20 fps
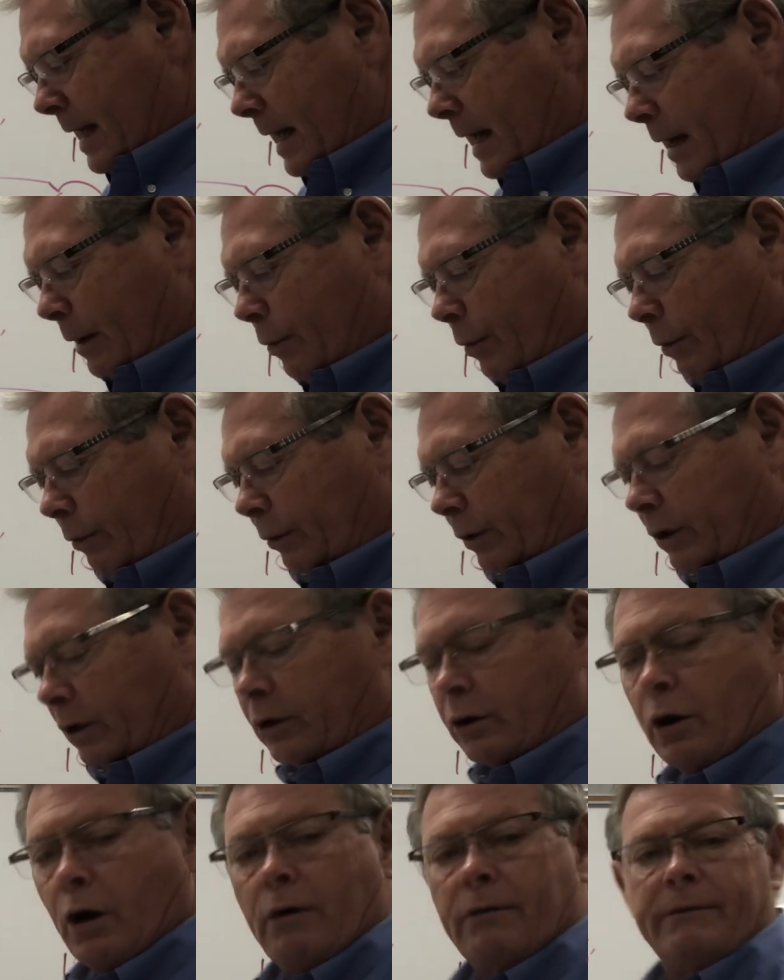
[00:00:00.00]
And when we
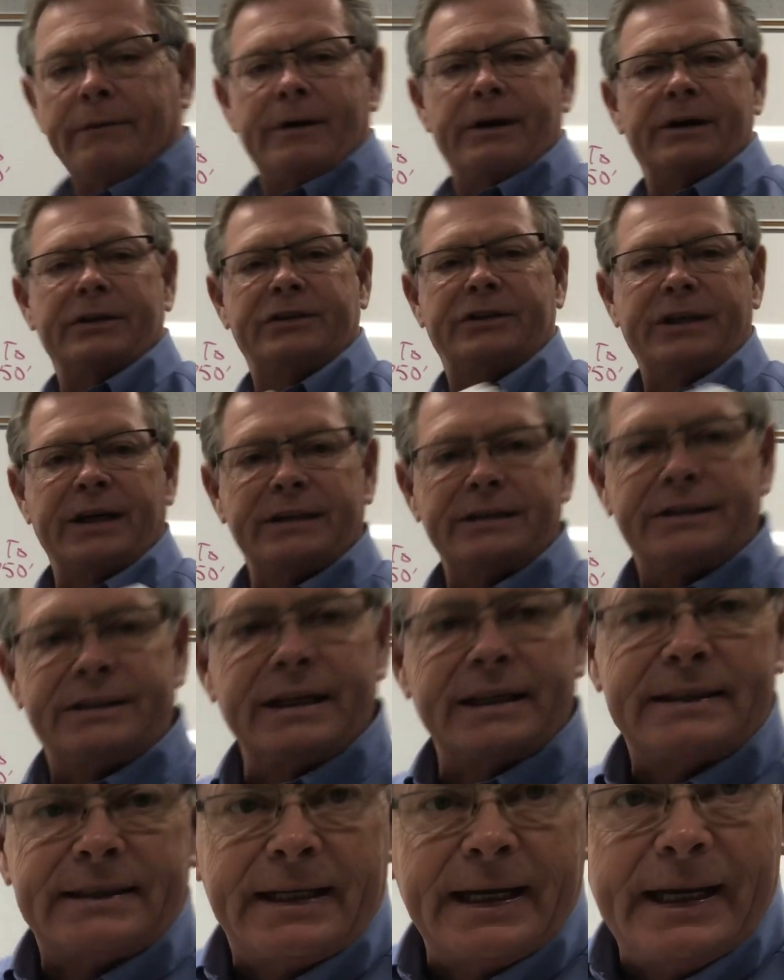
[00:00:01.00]
look over there, it says
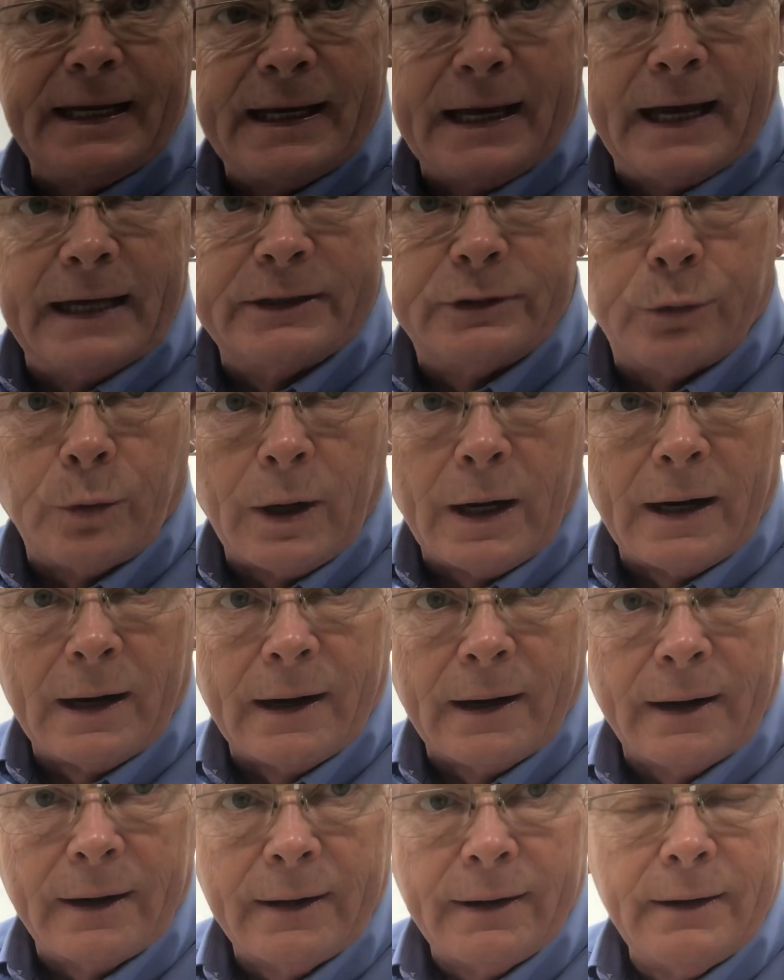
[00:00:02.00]
16 gauge wire.